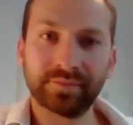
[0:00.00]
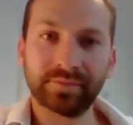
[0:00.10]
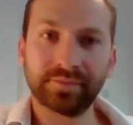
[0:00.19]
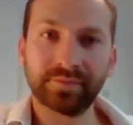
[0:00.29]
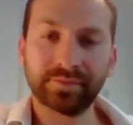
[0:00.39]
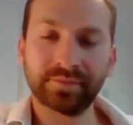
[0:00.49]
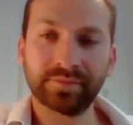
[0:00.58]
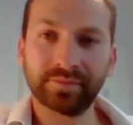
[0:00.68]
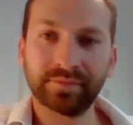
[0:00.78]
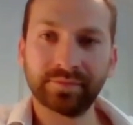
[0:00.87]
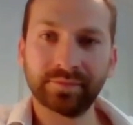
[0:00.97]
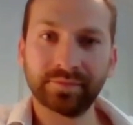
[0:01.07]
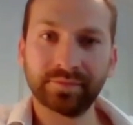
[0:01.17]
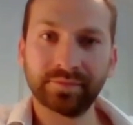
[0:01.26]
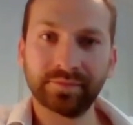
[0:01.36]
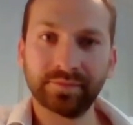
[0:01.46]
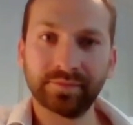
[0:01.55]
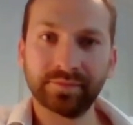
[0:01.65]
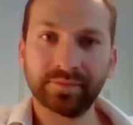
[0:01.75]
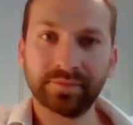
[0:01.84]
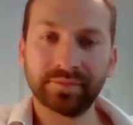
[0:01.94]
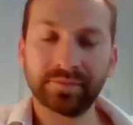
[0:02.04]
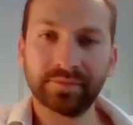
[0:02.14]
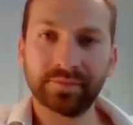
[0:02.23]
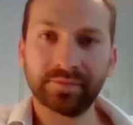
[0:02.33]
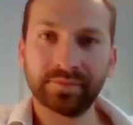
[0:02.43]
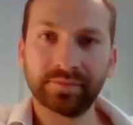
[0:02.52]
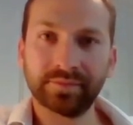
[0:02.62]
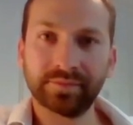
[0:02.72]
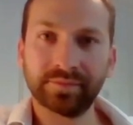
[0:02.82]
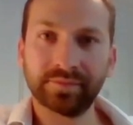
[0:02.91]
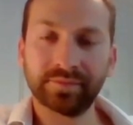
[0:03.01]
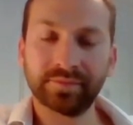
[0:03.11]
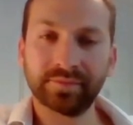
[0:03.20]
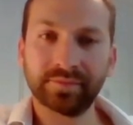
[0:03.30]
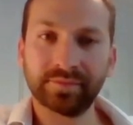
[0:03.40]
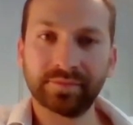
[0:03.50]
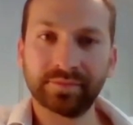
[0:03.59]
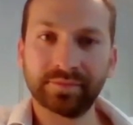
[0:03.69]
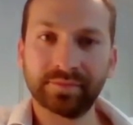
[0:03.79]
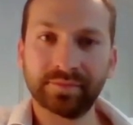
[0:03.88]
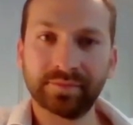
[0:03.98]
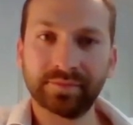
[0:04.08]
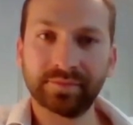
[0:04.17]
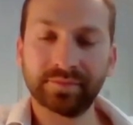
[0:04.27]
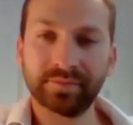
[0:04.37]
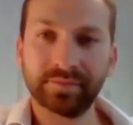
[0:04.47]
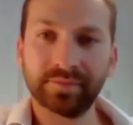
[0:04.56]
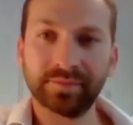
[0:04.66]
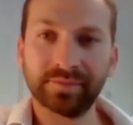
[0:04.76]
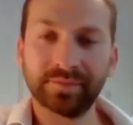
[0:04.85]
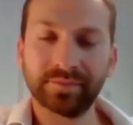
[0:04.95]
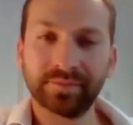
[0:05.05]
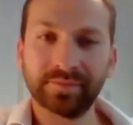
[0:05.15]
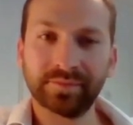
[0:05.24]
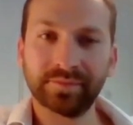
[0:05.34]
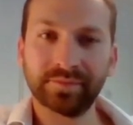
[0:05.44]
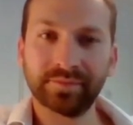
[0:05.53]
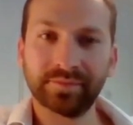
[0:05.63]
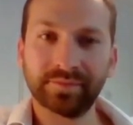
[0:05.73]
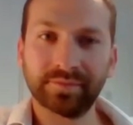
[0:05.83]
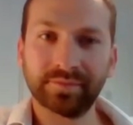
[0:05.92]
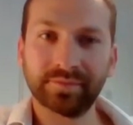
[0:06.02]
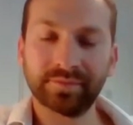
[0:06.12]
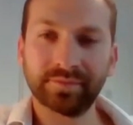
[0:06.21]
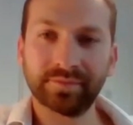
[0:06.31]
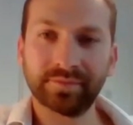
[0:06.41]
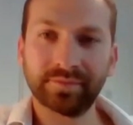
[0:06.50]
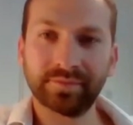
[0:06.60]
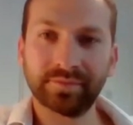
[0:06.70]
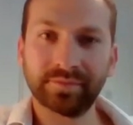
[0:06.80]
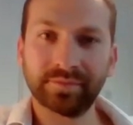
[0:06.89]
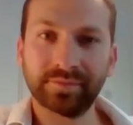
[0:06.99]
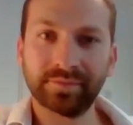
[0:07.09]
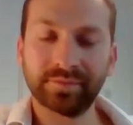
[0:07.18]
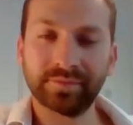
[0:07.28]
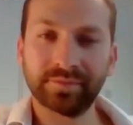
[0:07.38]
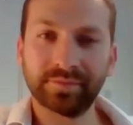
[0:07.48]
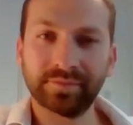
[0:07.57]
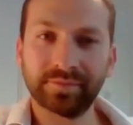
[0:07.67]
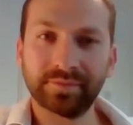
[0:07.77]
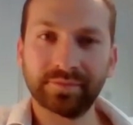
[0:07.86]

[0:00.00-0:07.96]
The person shown says nothing.